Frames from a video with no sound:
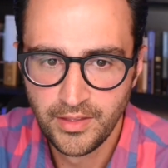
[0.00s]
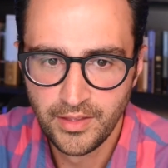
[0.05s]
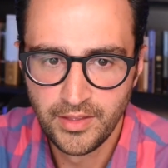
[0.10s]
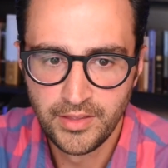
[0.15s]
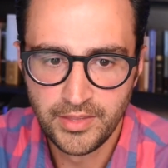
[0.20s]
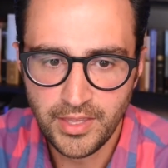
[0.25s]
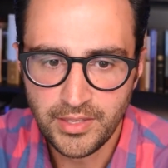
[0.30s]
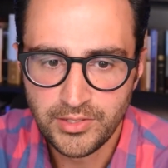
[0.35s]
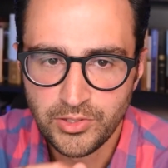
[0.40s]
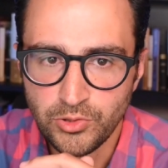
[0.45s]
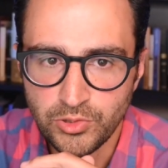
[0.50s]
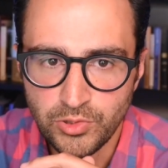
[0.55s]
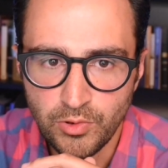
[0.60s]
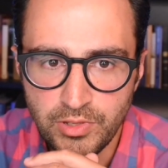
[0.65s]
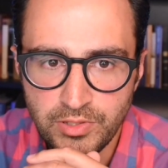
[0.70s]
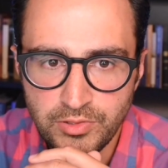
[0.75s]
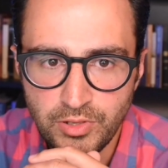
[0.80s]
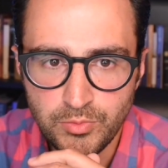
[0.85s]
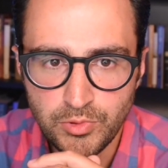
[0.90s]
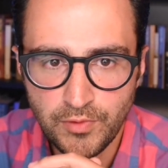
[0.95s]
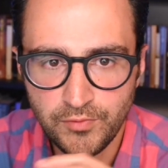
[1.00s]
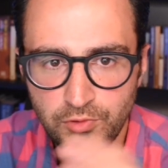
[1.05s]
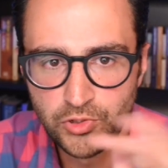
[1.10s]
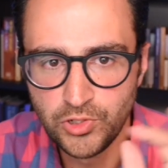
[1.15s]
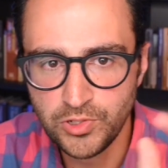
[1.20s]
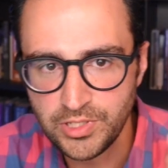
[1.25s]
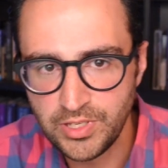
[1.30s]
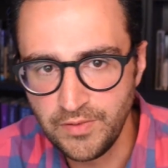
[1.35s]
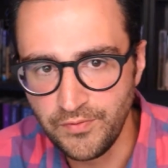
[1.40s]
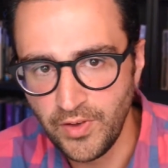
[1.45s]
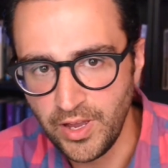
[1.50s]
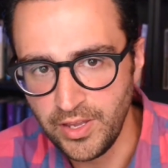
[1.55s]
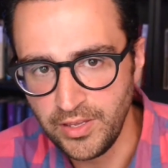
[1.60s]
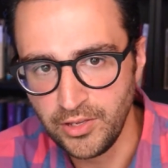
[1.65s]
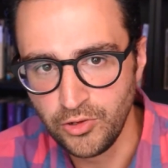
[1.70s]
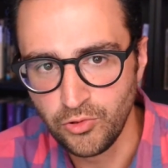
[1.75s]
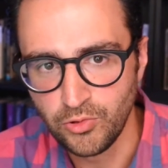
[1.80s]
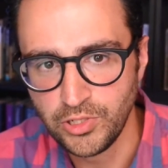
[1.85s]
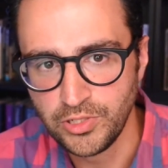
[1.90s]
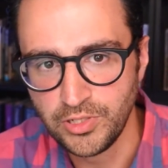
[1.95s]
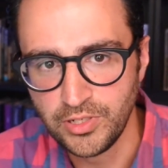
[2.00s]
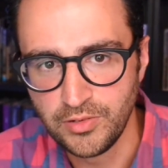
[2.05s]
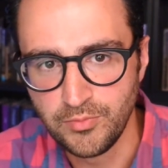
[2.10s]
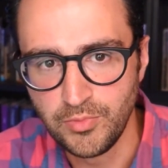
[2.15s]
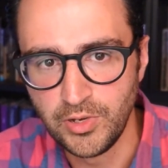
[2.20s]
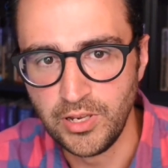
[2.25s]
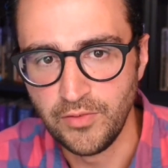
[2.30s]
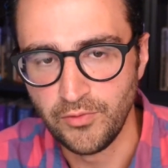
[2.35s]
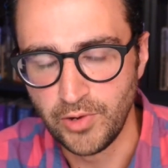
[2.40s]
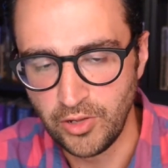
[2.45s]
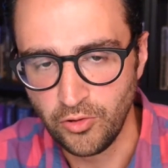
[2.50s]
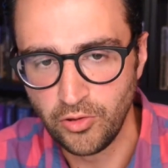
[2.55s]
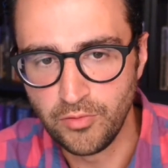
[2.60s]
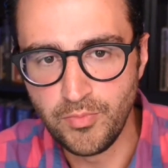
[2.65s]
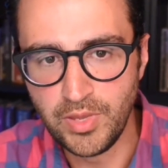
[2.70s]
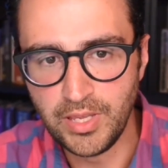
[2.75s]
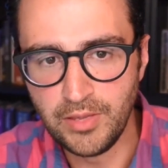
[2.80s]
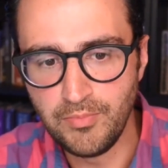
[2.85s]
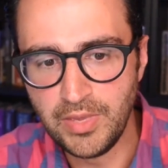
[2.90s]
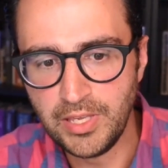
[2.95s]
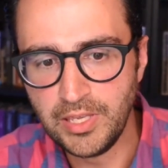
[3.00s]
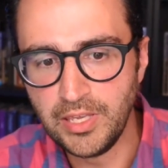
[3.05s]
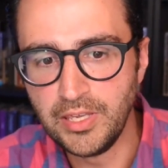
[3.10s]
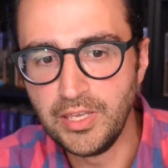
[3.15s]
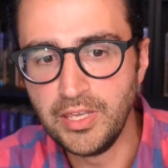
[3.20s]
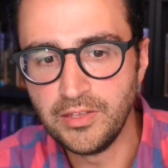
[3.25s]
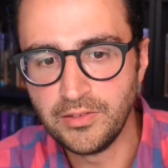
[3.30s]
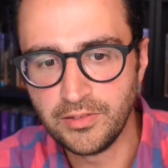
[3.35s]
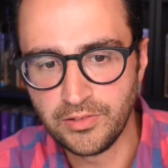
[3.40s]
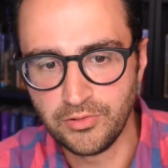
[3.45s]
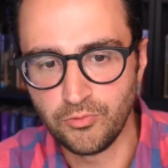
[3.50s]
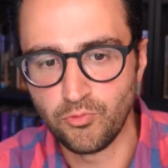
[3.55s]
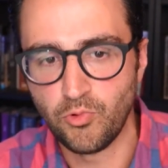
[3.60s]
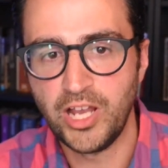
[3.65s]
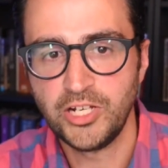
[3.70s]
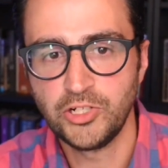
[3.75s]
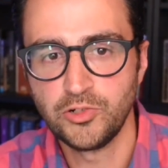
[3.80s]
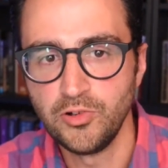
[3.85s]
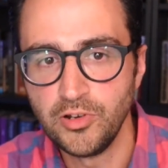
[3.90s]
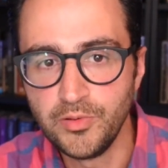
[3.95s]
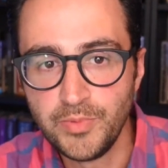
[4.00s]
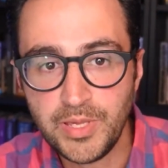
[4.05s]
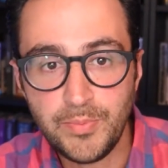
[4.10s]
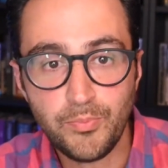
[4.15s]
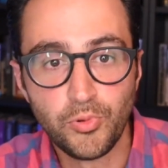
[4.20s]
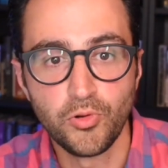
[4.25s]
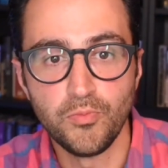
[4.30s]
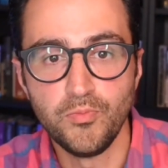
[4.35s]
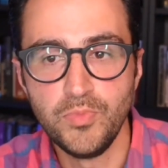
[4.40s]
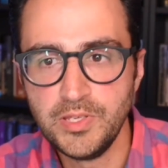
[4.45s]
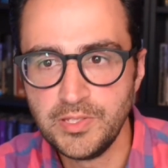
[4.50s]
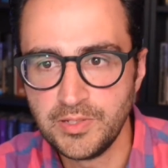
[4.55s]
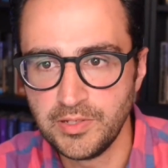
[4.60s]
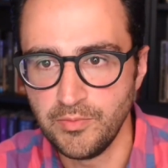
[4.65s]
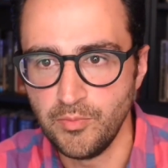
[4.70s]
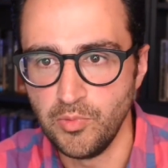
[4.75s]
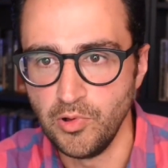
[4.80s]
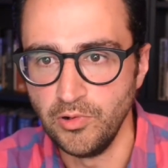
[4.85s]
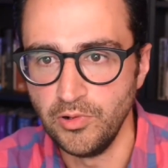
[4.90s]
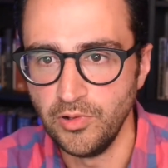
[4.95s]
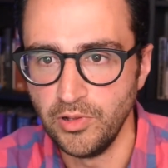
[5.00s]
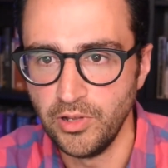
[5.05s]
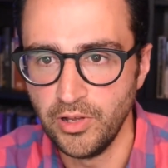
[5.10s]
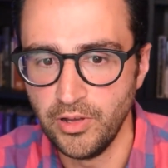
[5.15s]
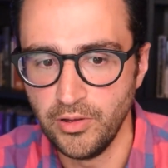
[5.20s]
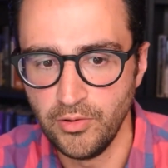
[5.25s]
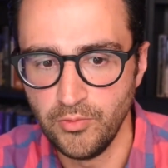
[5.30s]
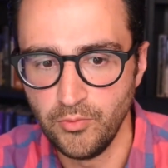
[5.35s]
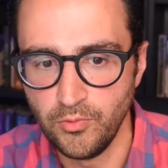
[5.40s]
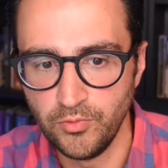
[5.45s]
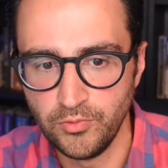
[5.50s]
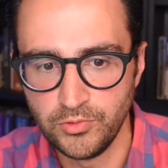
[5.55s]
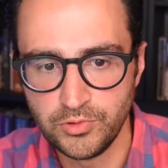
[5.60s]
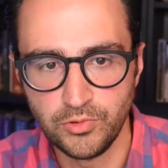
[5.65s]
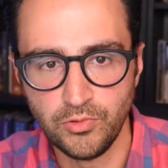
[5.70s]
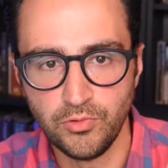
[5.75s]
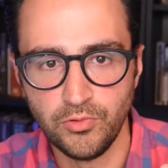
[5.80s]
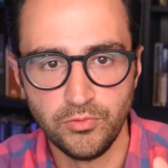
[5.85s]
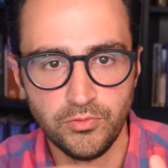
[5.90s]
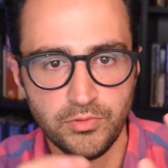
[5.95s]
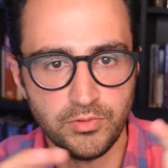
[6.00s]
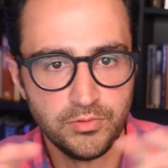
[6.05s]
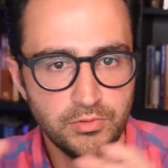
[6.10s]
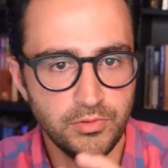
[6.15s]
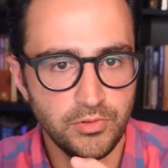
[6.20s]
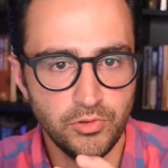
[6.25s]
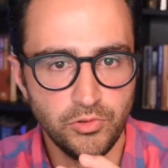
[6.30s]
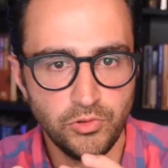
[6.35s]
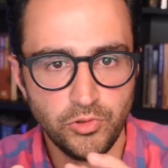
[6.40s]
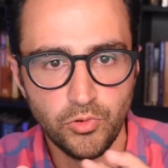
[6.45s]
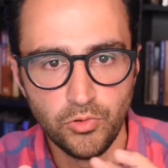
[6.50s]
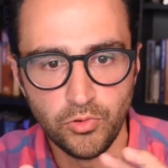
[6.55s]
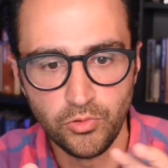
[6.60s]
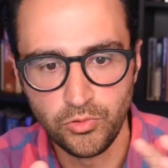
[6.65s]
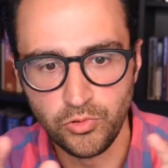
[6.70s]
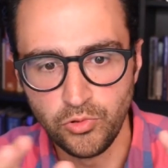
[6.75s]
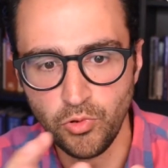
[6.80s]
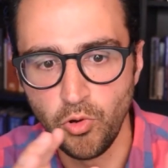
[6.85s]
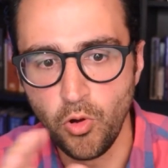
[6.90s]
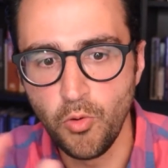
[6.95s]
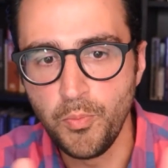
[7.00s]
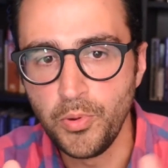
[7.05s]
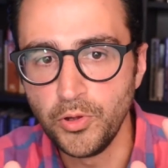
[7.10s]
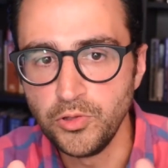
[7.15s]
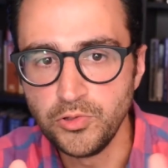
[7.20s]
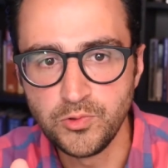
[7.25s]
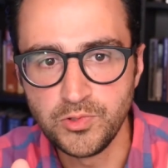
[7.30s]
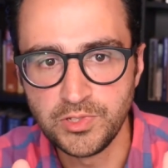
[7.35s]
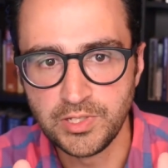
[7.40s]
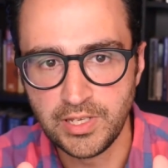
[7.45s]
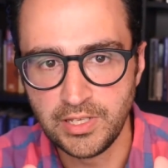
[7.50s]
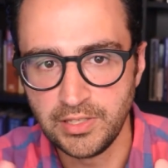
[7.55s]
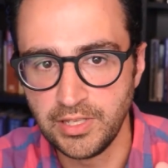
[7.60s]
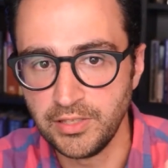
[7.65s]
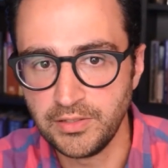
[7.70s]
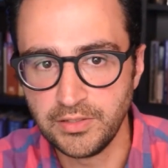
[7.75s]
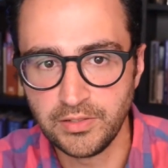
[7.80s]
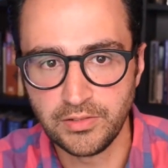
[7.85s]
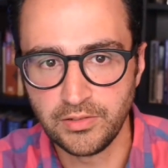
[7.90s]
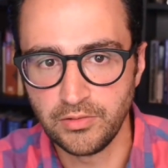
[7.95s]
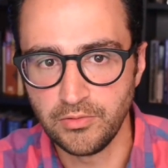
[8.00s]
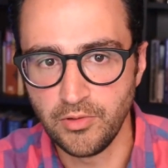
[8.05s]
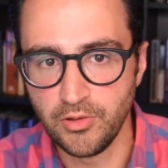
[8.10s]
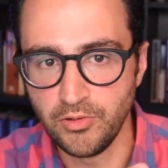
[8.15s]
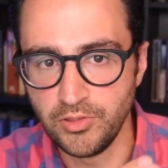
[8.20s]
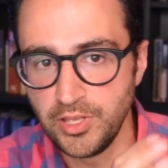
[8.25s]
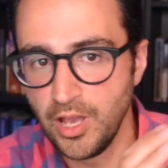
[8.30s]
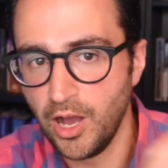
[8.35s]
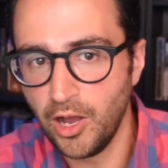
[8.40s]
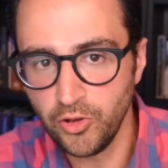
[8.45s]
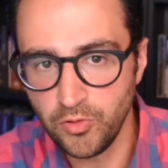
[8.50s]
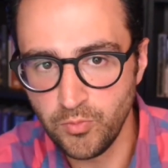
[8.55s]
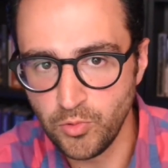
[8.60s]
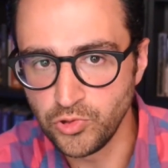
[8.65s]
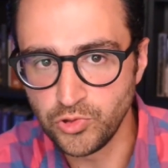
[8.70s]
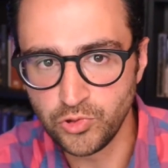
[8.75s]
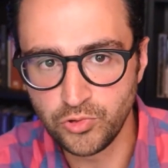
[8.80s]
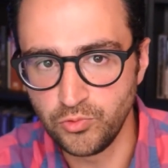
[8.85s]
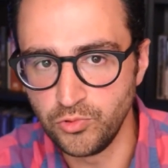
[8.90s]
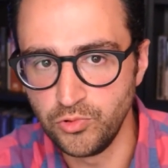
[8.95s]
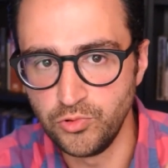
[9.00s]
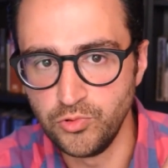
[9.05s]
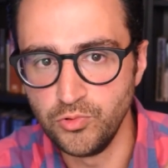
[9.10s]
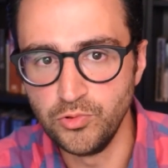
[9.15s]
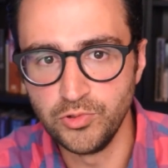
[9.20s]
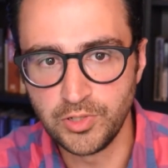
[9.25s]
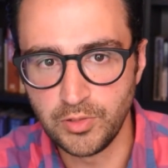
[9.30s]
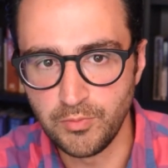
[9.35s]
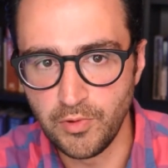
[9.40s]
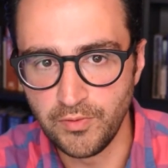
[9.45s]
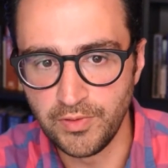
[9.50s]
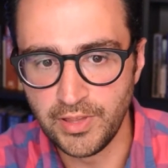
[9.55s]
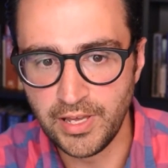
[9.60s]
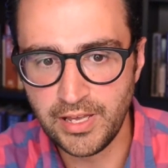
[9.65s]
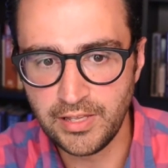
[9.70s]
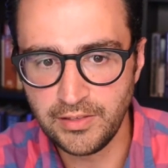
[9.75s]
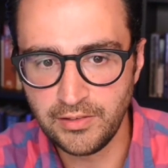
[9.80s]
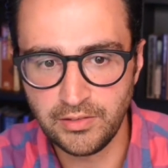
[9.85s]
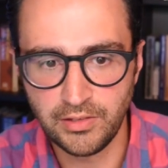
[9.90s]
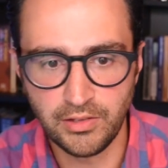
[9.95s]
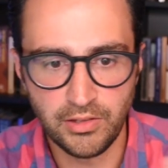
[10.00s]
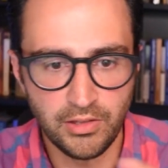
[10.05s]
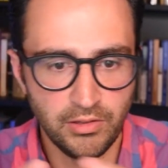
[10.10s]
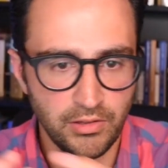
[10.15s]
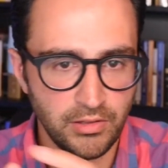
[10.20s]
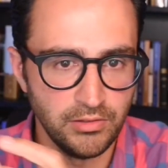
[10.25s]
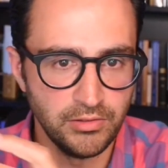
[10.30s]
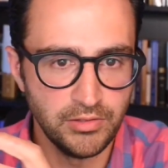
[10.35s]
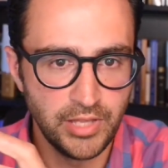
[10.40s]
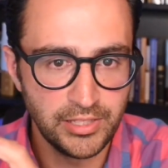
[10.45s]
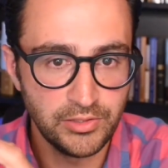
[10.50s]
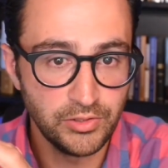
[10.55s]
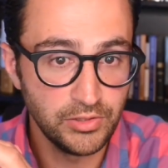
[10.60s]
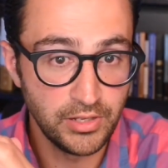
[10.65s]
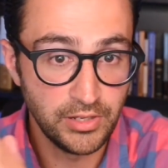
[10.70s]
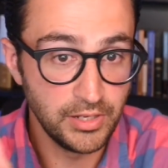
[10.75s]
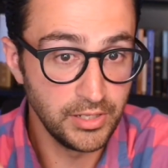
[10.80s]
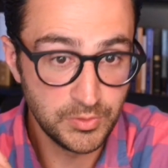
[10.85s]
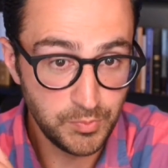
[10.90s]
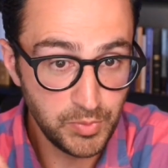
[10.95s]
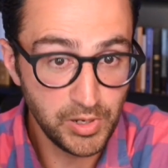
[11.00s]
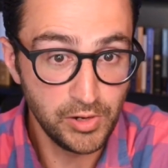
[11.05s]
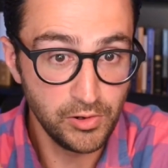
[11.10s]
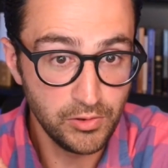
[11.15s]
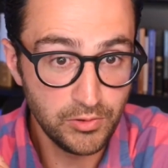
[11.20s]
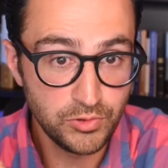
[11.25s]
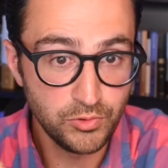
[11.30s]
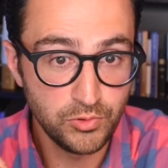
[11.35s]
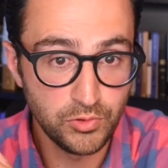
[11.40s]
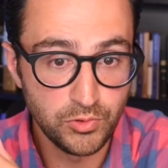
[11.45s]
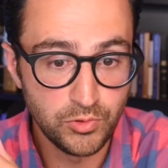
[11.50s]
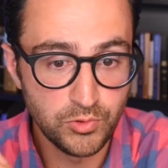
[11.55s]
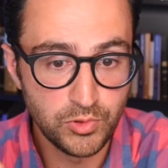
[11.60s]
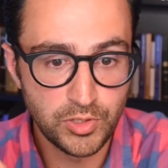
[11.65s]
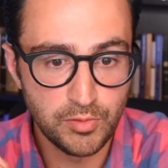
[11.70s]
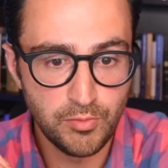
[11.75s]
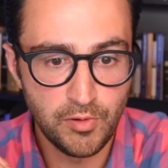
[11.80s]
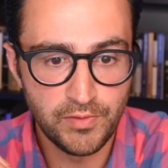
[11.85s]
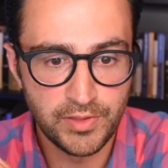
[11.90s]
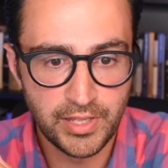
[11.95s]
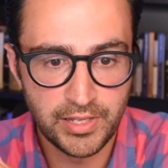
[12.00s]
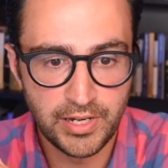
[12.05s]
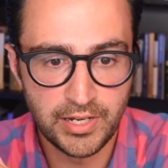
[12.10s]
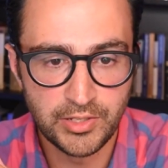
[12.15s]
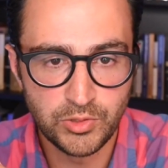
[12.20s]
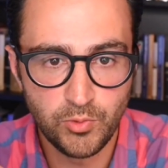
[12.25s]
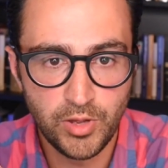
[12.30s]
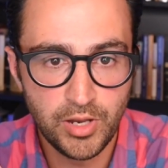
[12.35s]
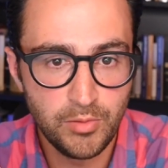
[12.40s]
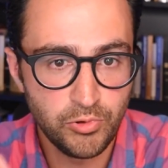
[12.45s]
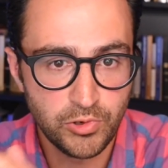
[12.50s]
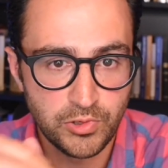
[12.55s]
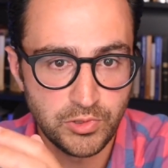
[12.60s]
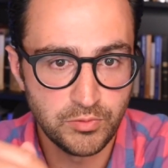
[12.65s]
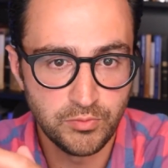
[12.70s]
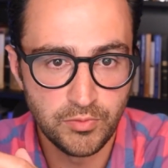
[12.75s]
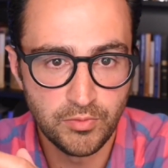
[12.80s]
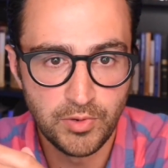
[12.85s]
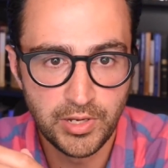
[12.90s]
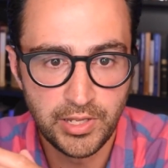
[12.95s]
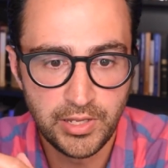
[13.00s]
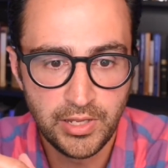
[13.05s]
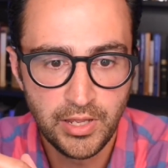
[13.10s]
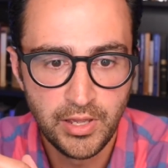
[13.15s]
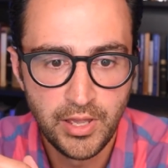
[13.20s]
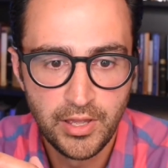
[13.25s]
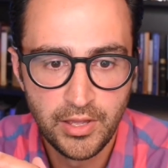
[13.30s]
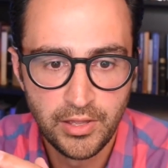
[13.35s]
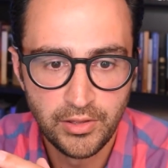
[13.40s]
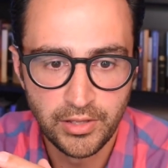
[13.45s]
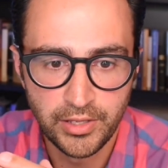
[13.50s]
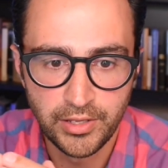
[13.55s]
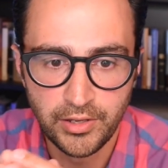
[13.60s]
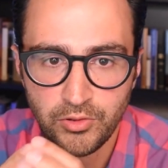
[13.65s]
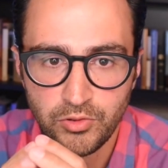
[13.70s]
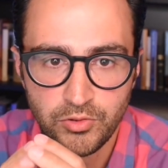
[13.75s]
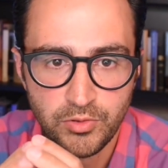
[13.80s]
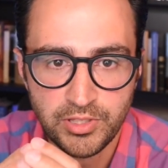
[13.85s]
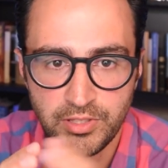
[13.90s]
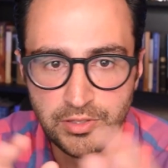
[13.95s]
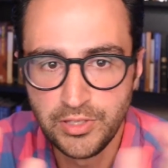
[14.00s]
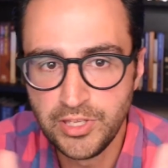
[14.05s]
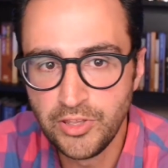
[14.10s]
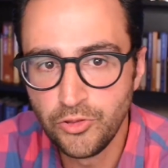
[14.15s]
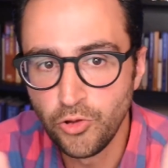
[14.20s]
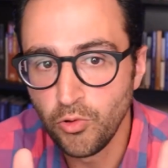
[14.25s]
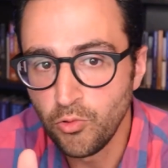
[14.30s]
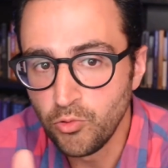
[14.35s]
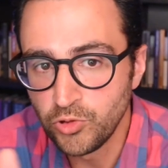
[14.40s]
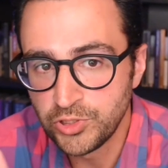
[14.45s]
Yeah, so, so, in terms of justifying hmm. Christian belief, right, on ma- making it rationally permissible, uh, so you, are you're open to saying that uh, the arguments could do some of that, uh, that an experience could do some of that as well, presumably. Like neither